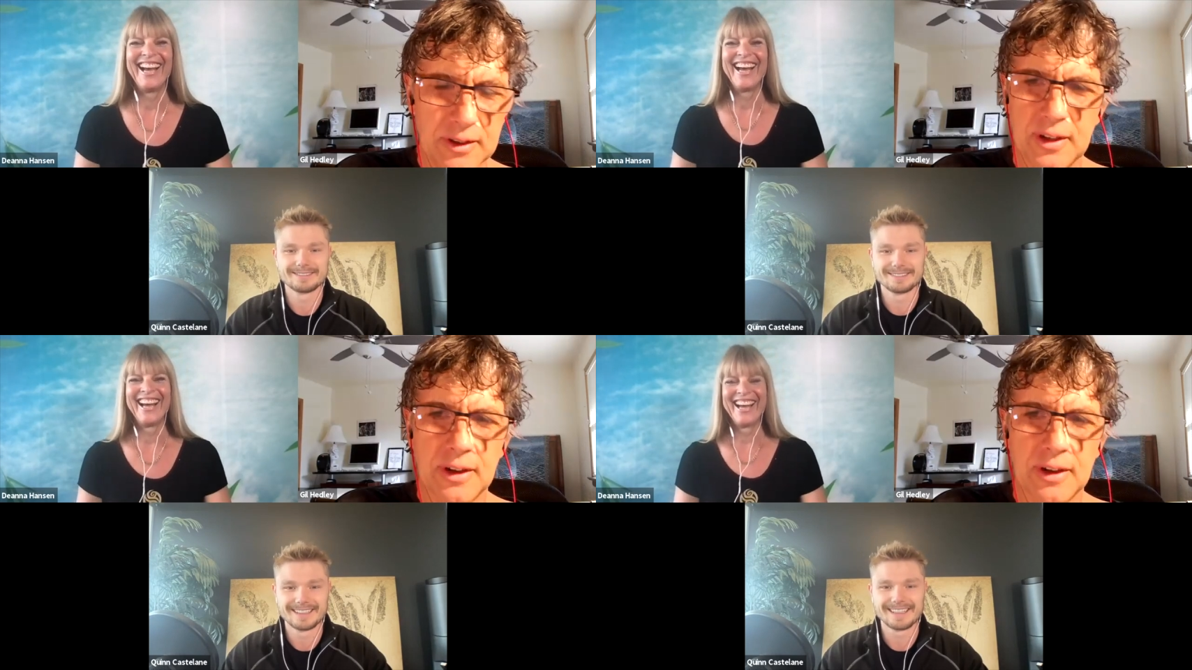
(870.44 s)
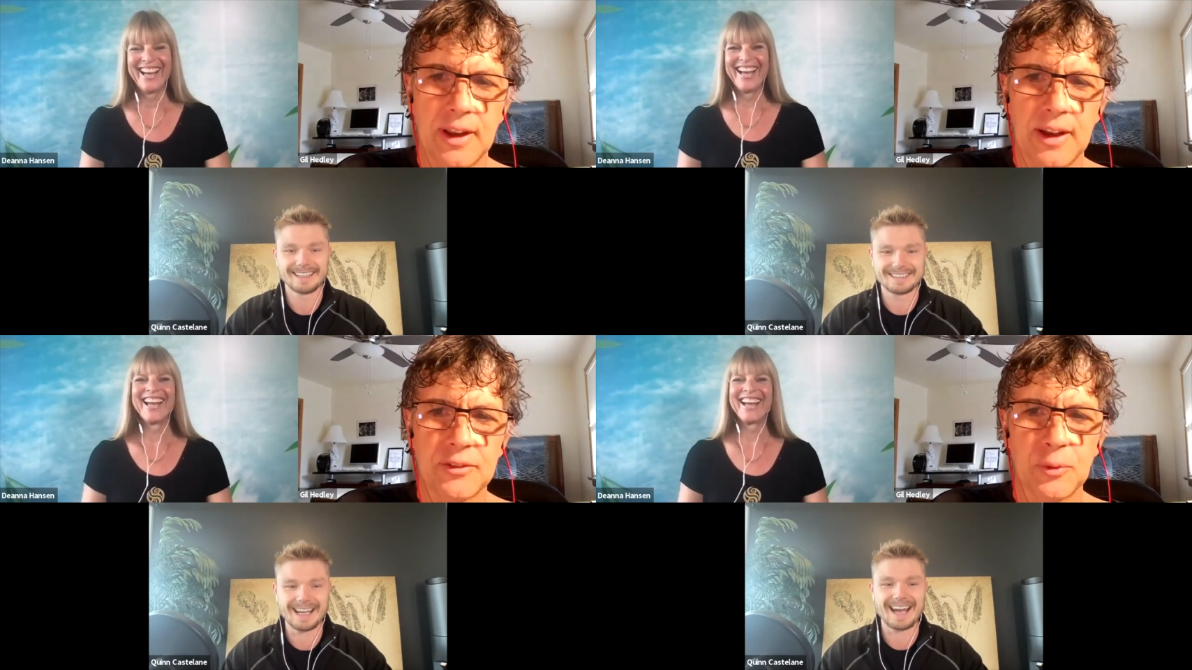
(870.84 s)
Speaker 1: you don't have
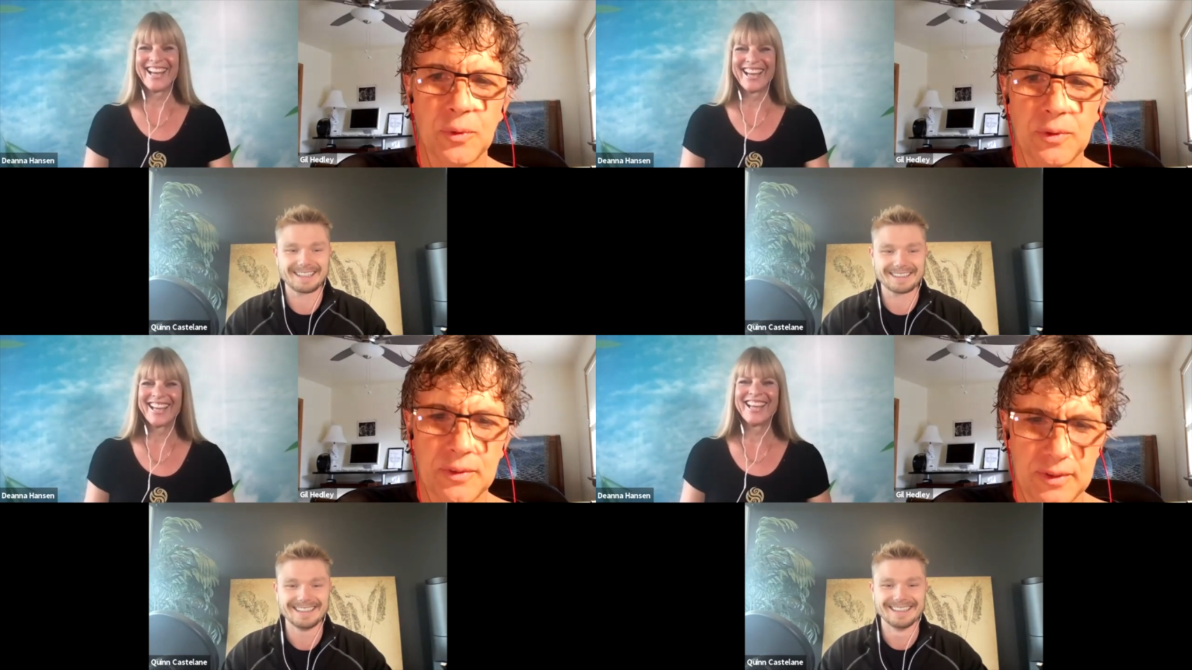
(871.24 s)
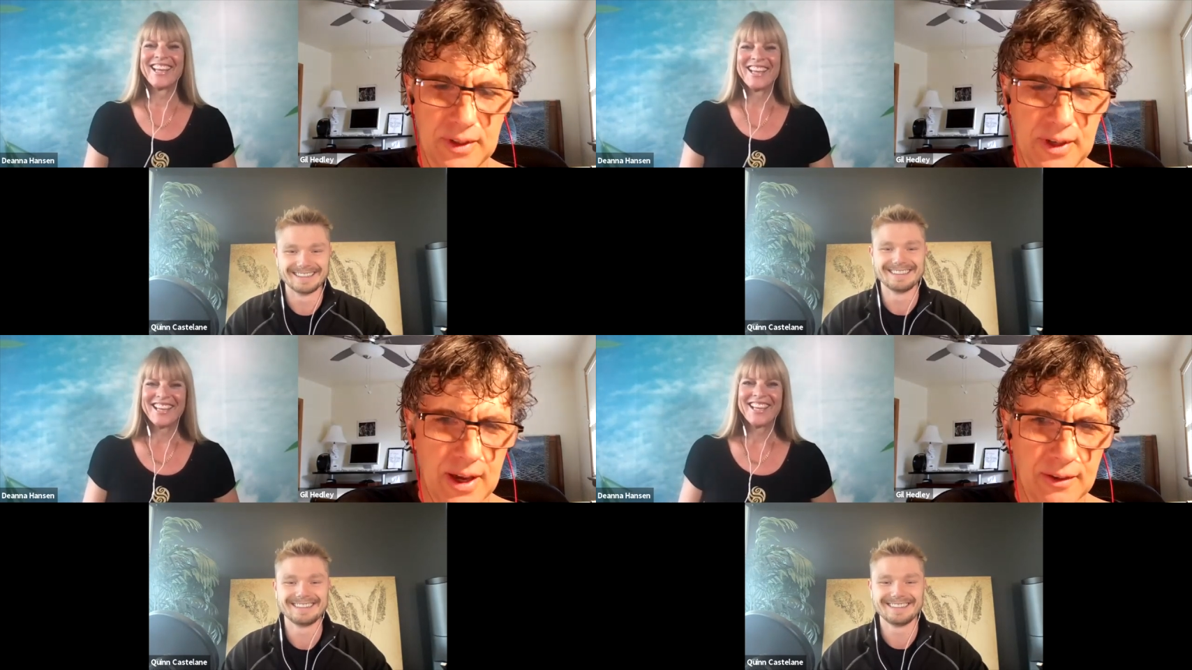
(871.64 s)
exactly. to
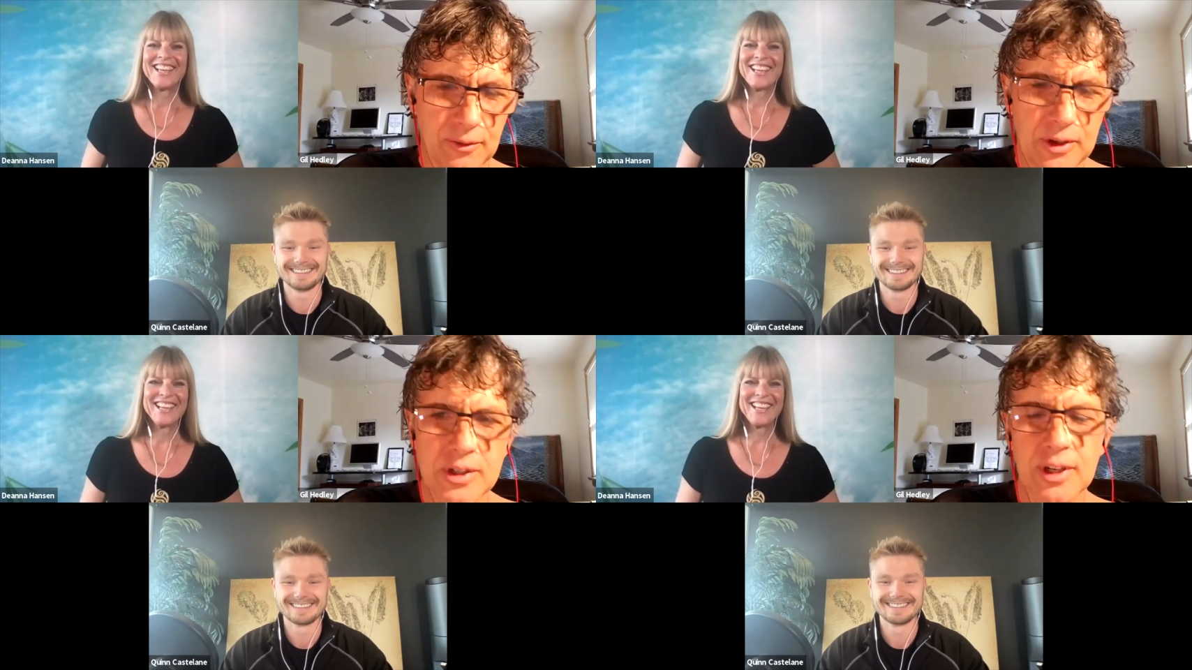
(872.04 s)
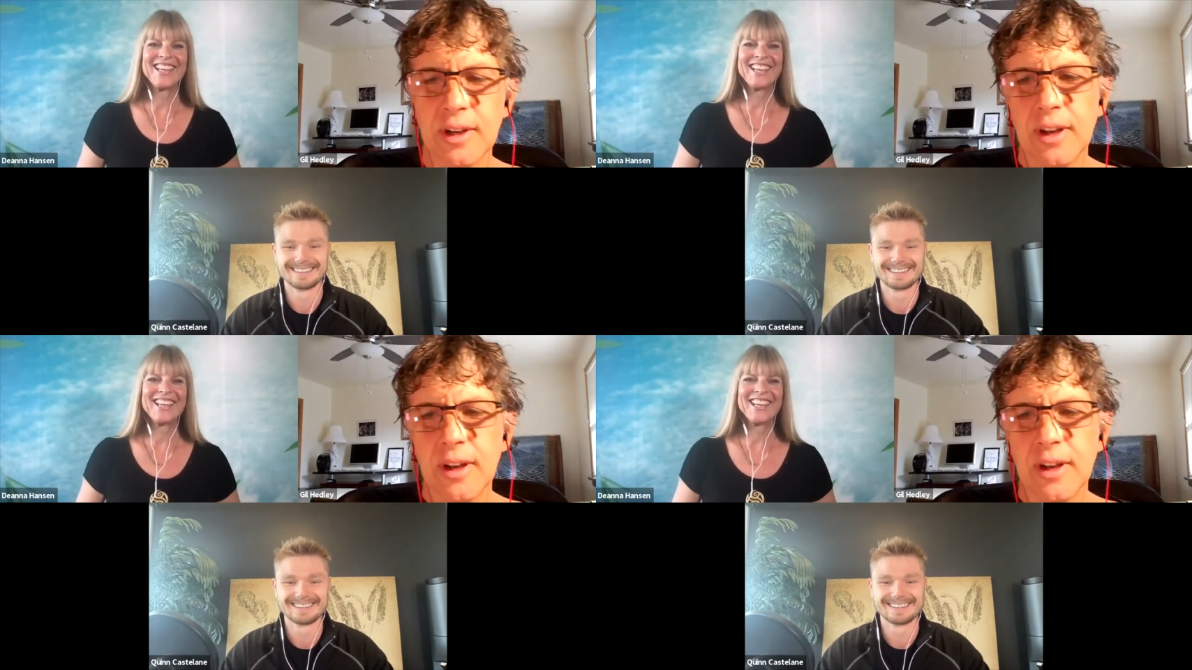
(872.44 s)
yeah we shouldn't